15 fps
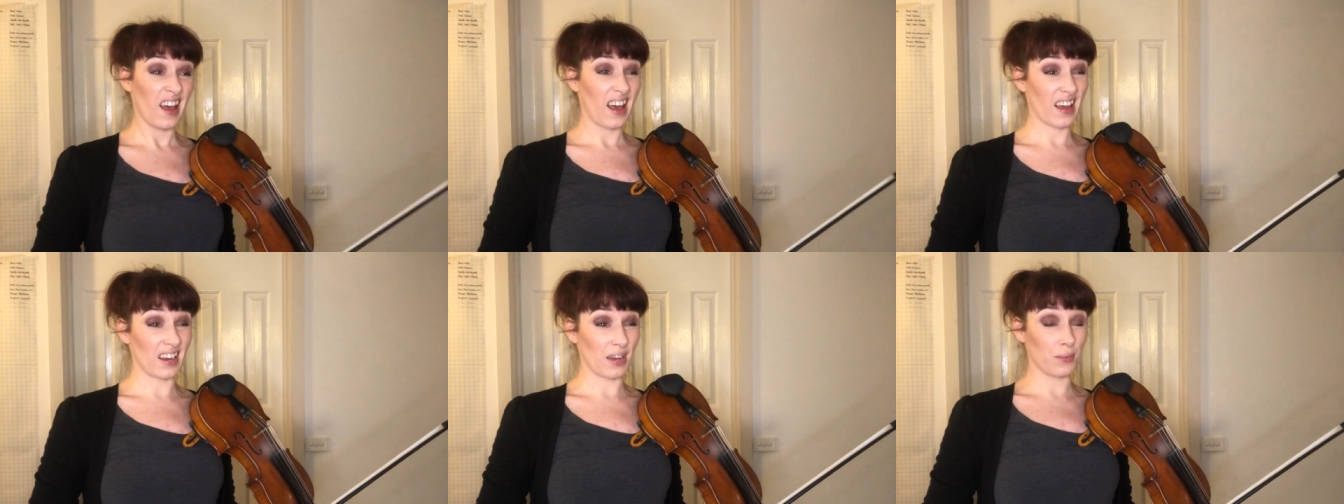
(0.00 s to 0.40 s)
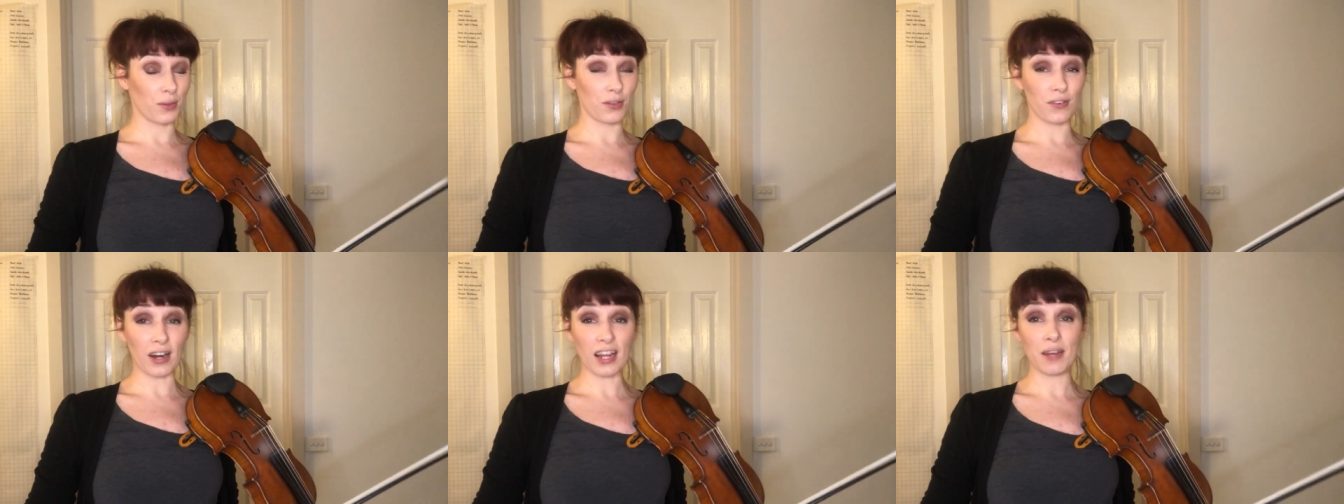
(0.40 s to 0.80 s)
and I
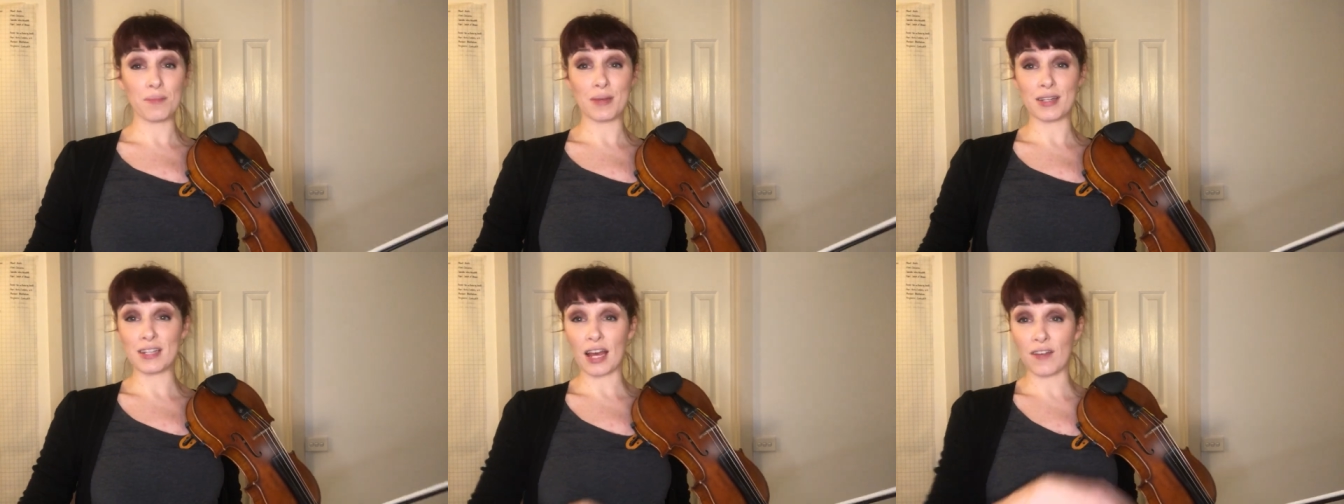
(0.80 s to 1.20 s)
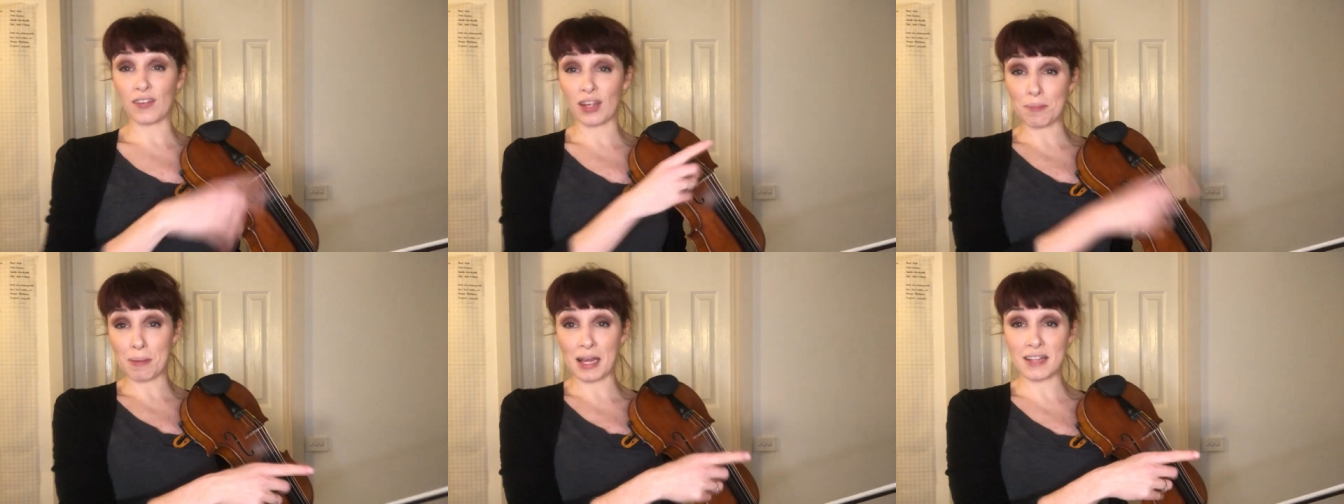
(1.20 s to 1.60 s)
would recommend
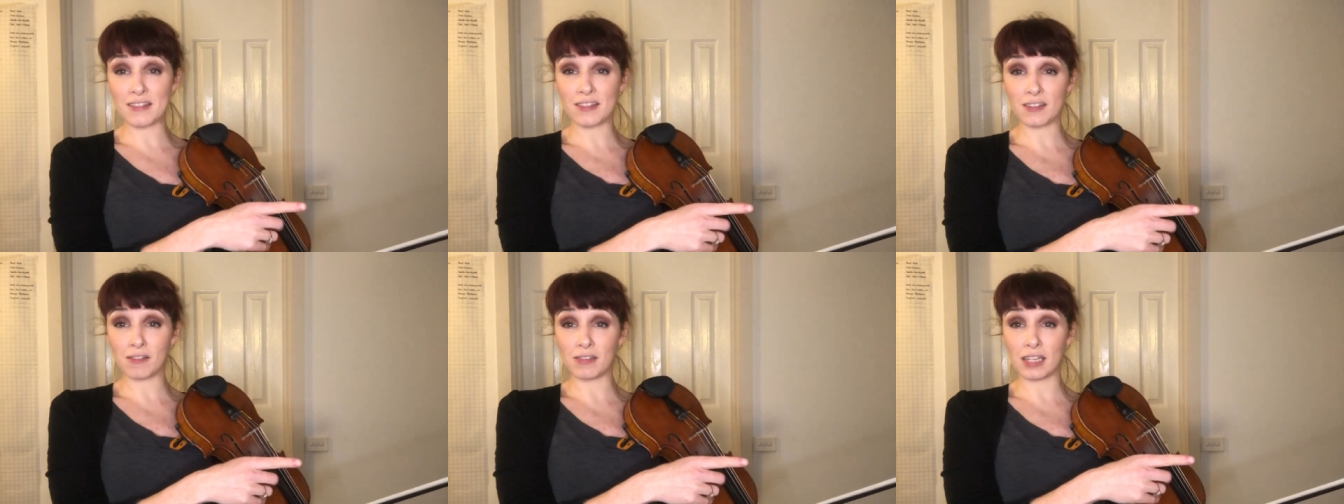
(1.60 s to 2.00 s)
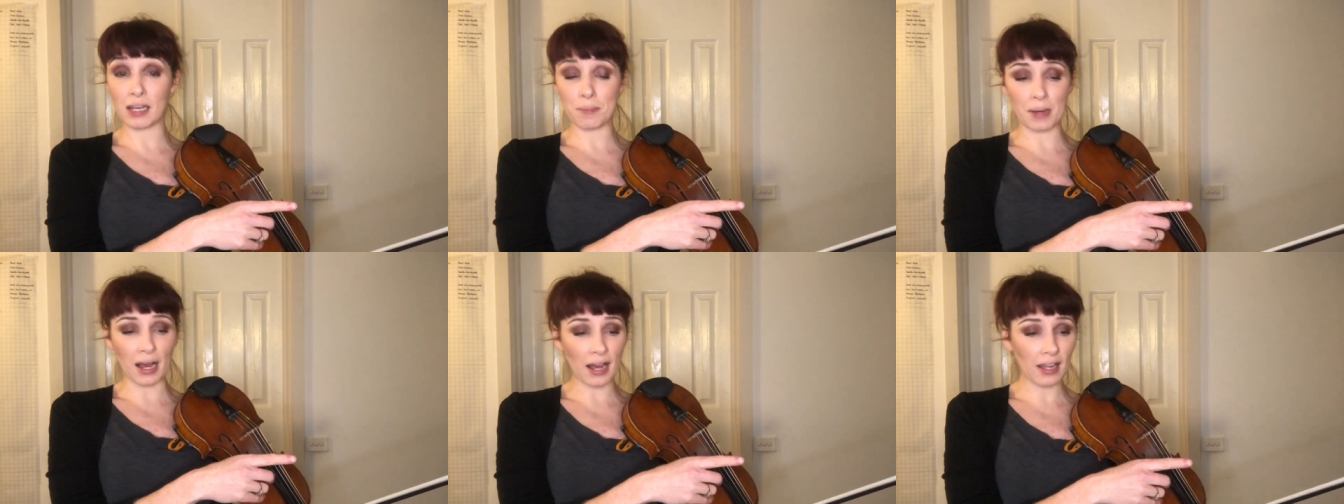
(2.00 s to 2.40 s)
having a pencil
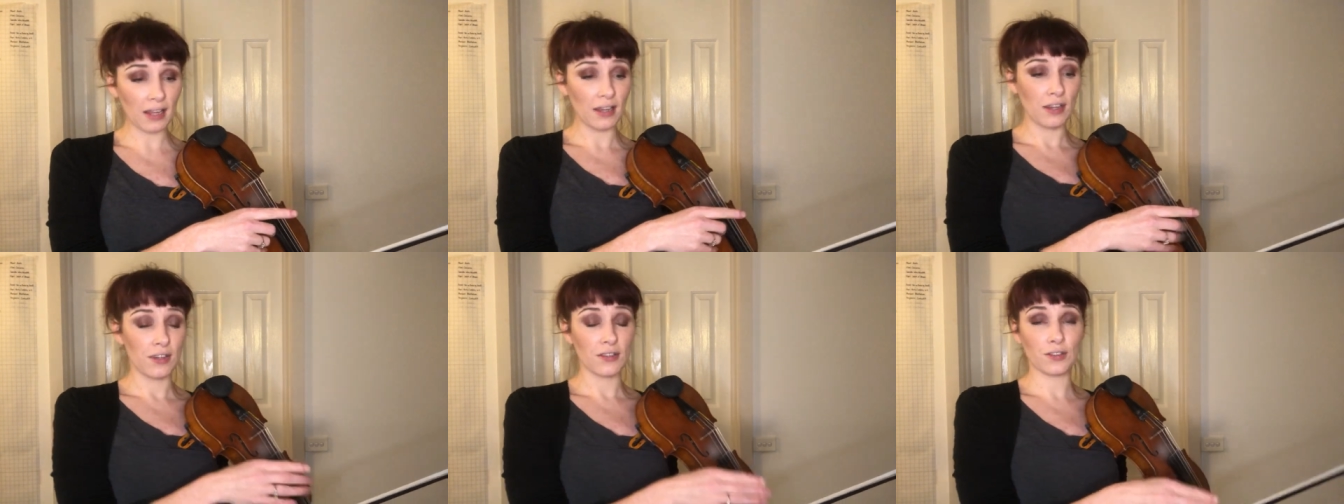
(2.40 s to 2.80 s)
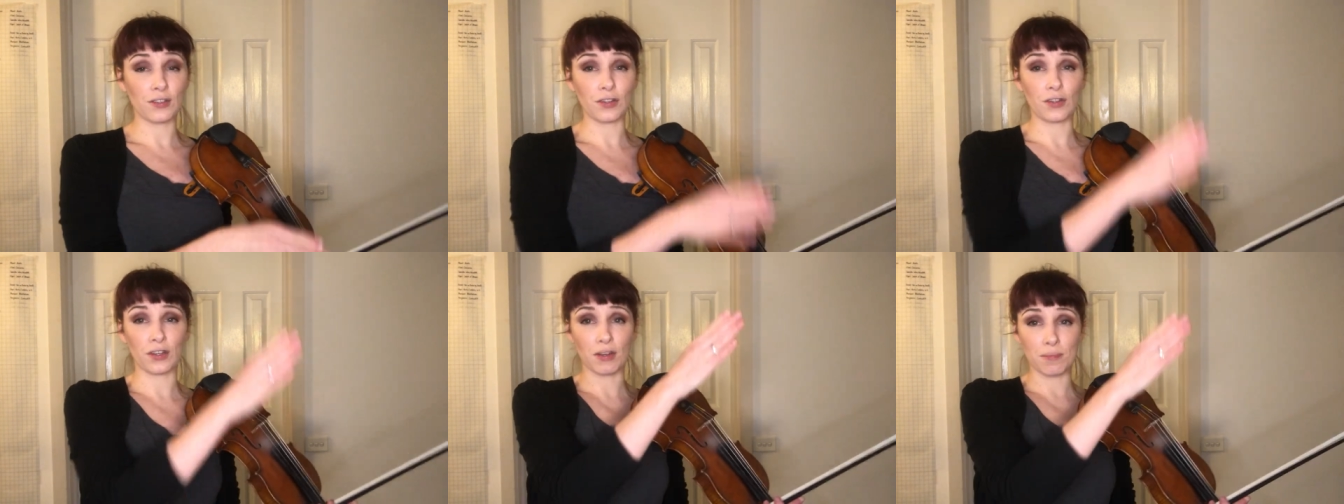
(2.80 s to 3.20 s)
nearby so
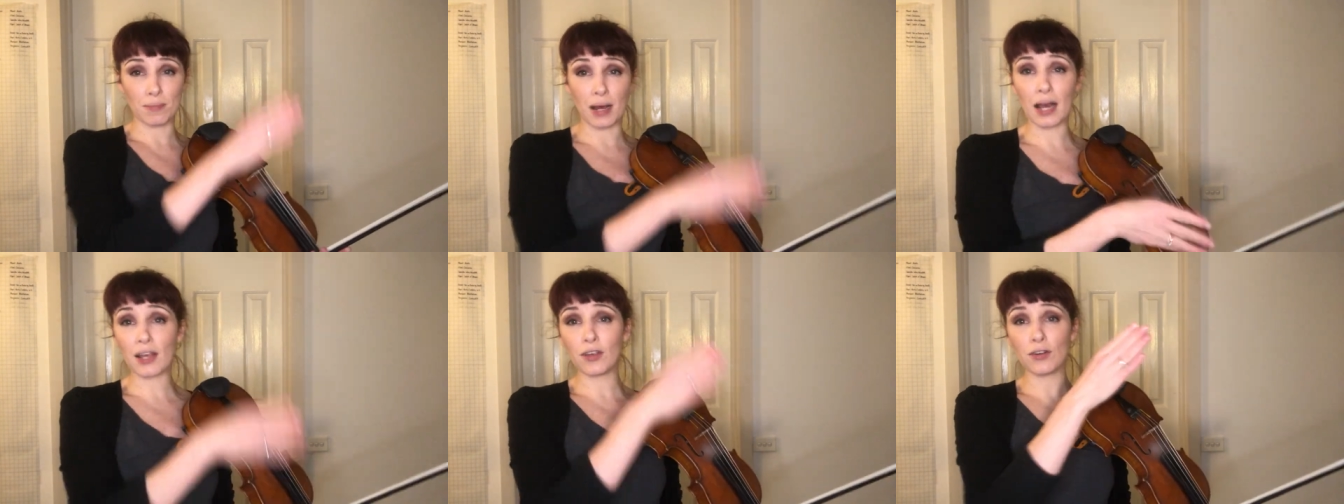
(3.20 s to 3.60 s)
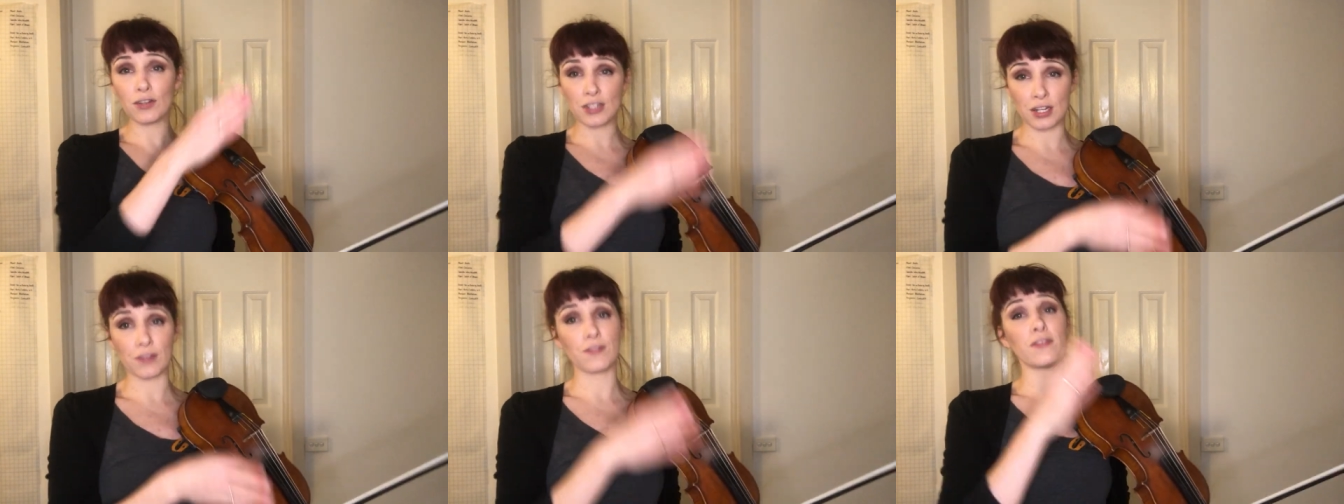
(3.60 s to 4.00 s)
you can mark your
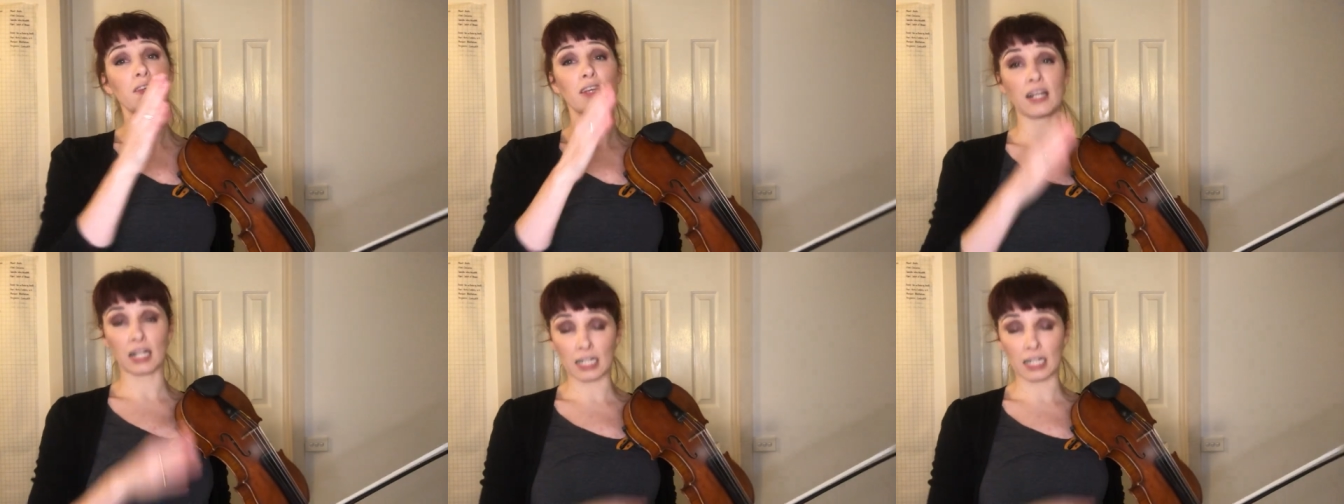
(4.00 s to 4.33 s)
shifts in